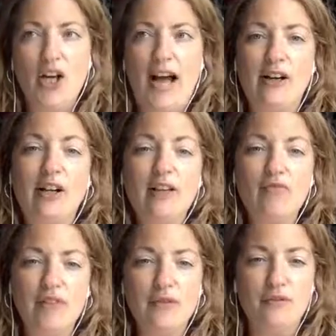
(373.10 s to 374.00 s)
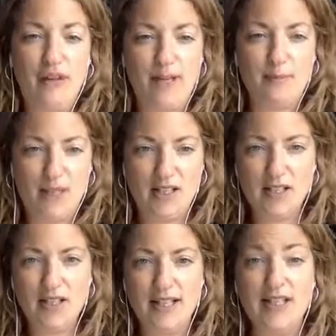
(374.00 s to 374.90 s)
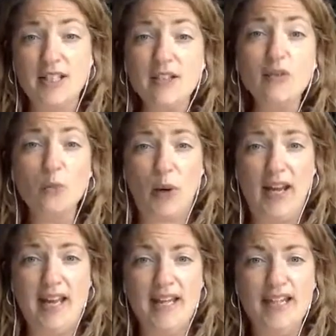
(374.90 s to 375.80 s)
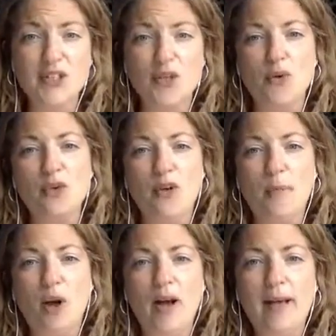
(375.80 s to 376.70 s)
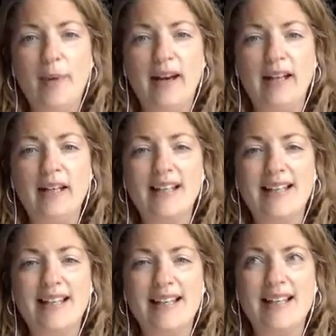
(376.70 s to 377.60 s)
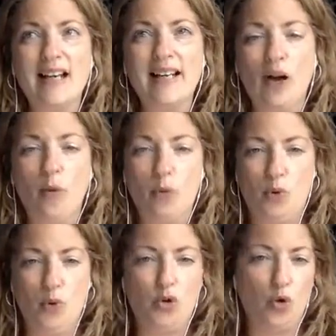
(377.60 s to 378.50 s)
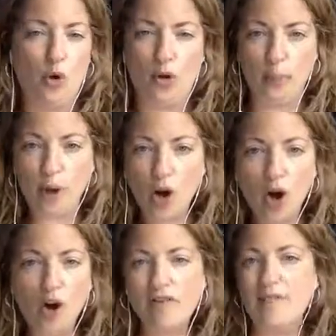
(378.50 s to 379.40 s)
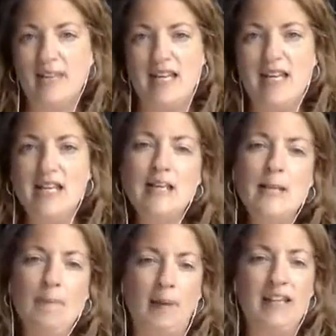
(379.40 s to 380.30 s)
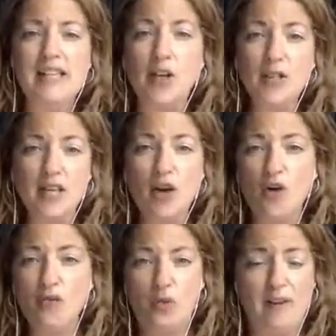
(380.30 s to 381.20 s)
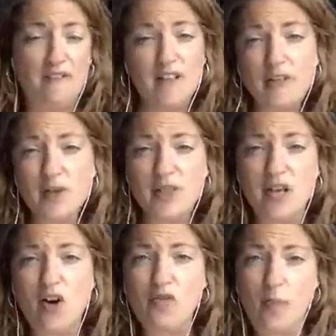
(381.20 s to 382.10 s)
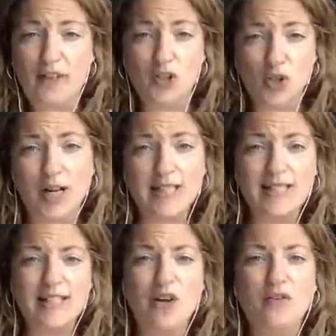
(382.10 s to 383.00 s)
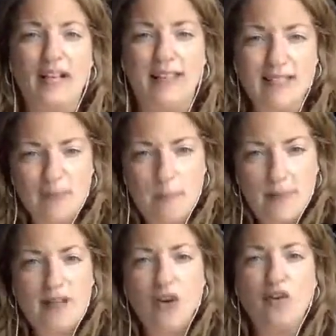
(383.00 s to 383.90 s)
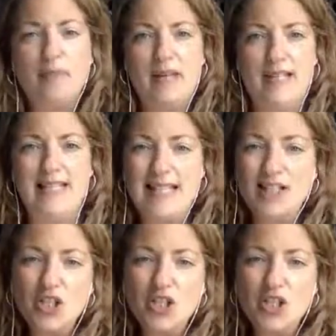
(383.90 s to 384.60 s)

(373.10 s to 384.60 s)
How can I reframe this in a different way so that my brain can get on board, or the part of me, my ego self, or my fearful self, or my contracted self, like this bit of me, this